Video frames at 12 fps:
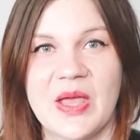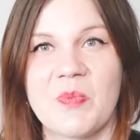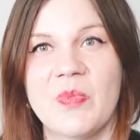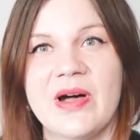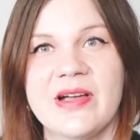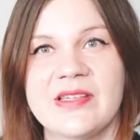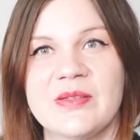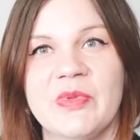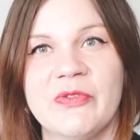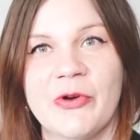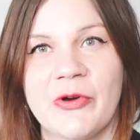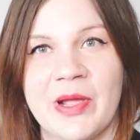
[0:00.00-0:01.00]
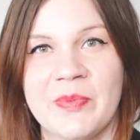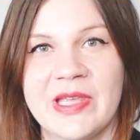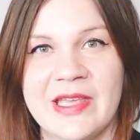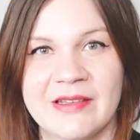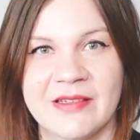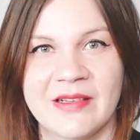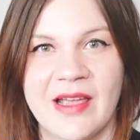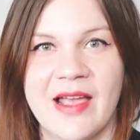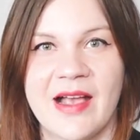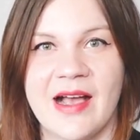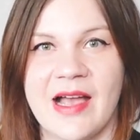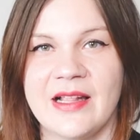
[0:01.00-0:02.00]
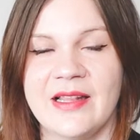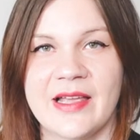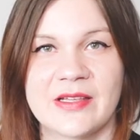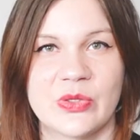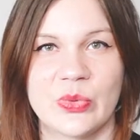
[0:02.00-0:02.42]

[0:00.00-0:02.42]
But before I begin, I'd like